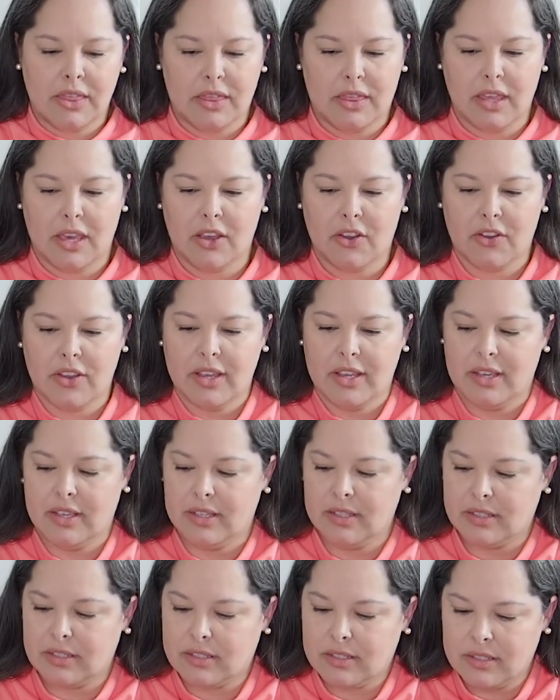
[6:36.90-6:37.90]
there
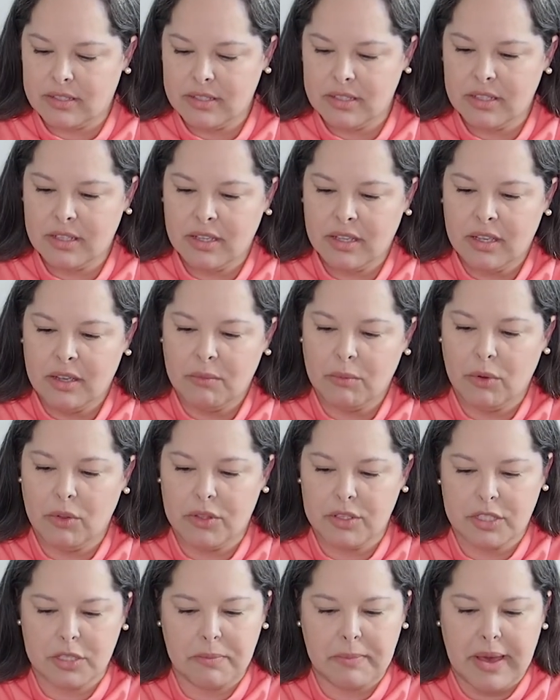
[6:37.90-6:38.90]
is well
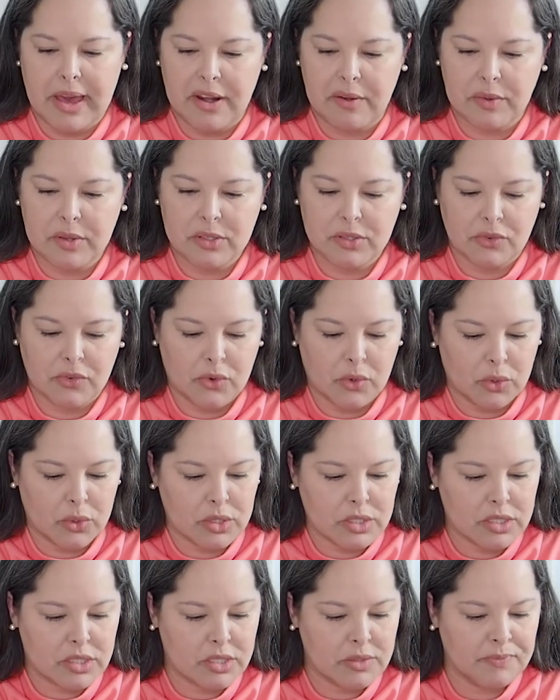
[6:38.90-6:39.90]
there's the batteries of
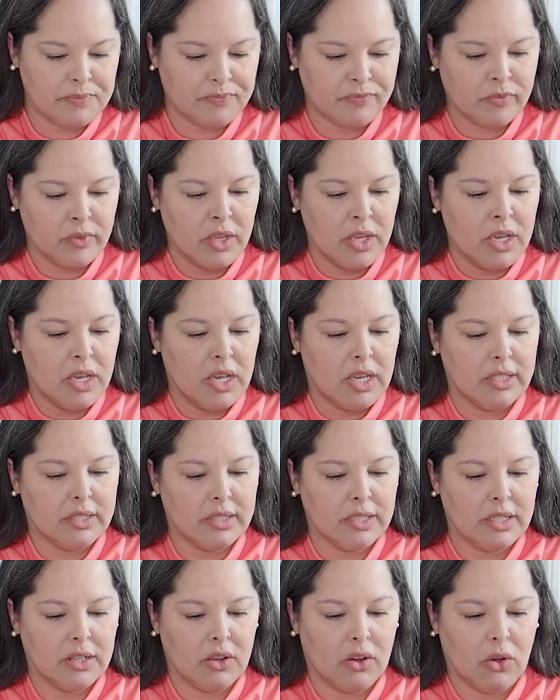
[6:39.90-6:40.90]
course and
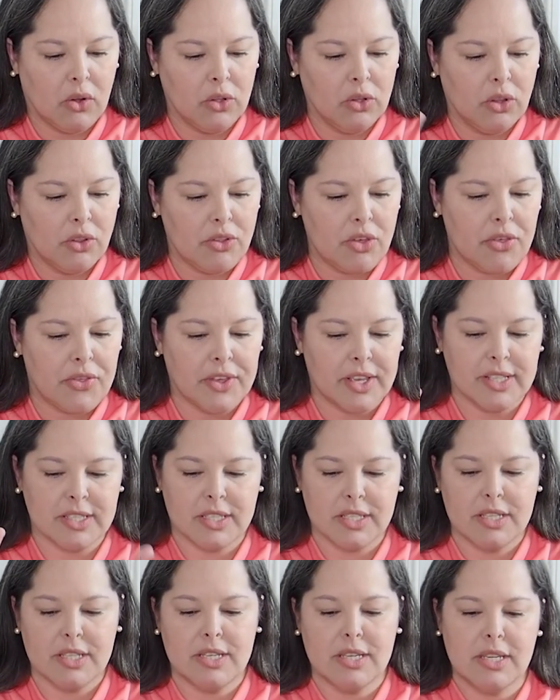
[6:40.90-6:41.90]
then all of the things
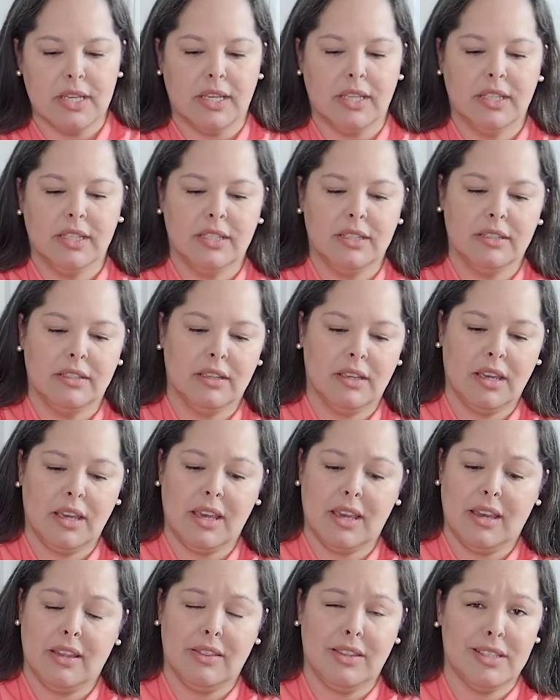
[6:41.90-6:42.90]
that you need
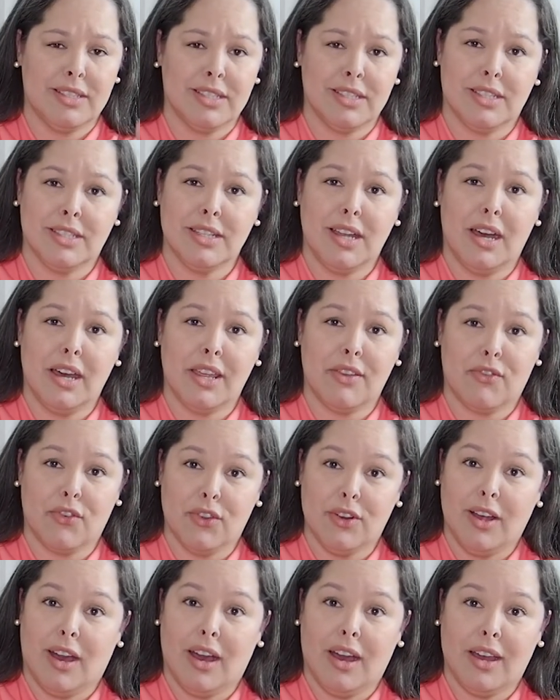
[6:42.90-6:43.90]
and this is not if you're
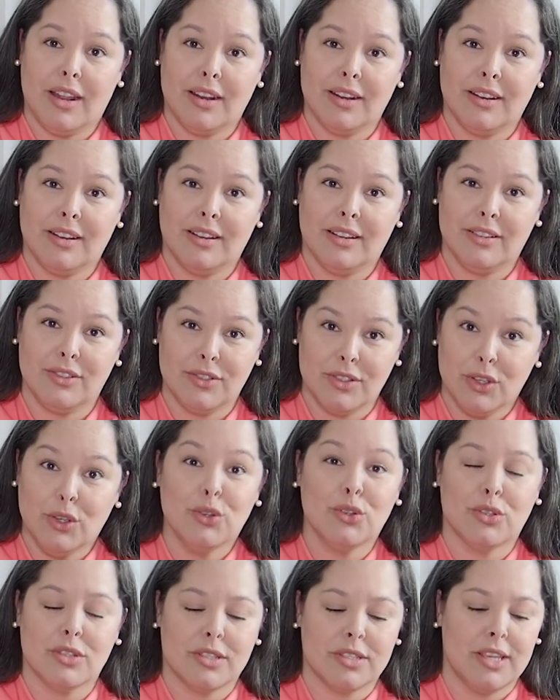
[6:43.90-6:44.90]
not
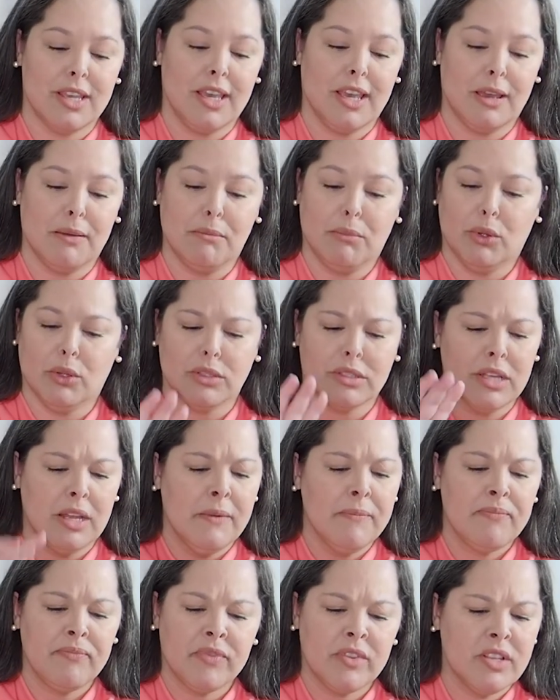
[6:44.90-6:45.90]
used to seeing gimbals
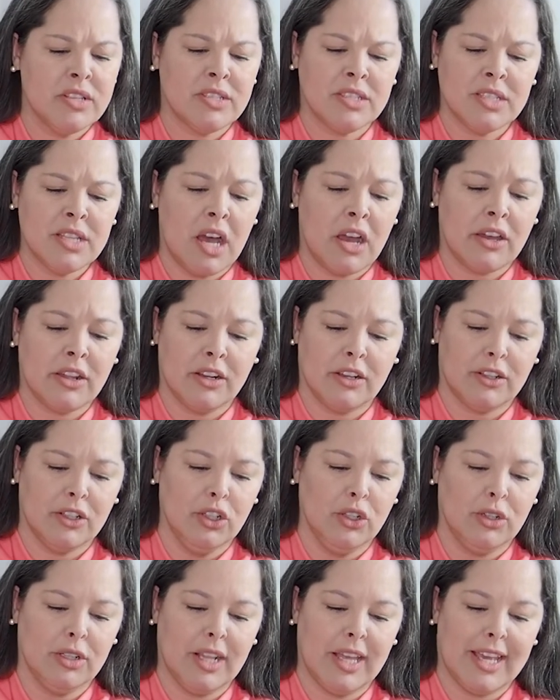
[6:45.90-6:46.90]
this is not gonna
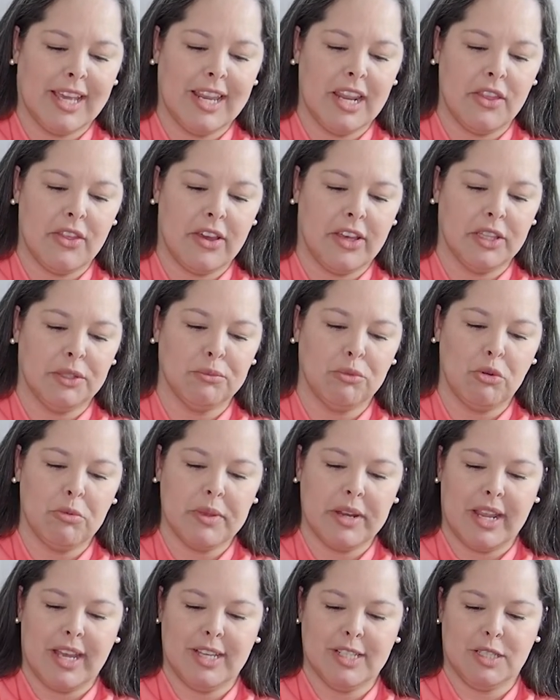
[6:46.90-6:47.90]
look like anything at the
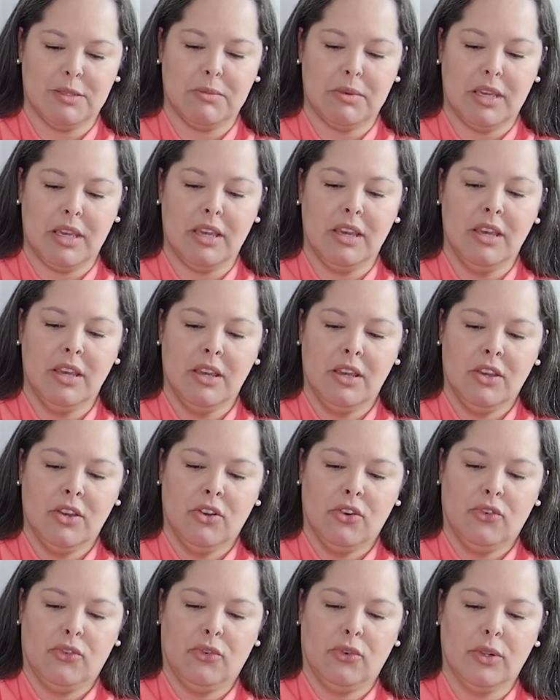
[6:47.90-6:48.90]
moment it has to be
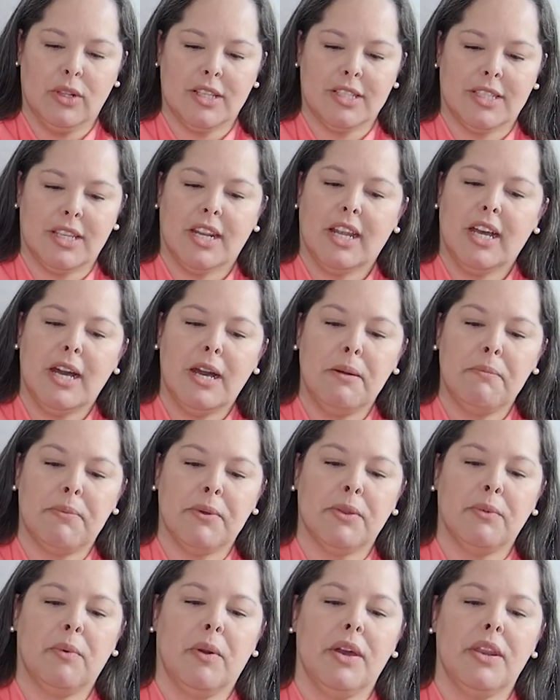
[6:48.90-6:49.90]
fully set up
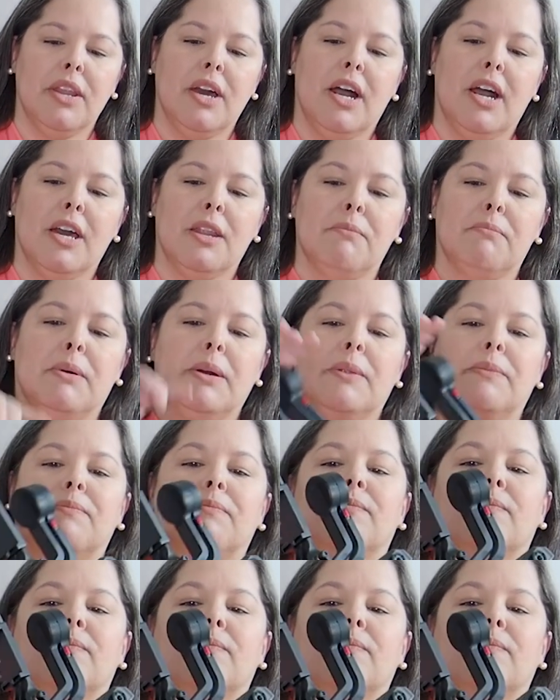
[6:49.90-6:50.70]
and whatnot but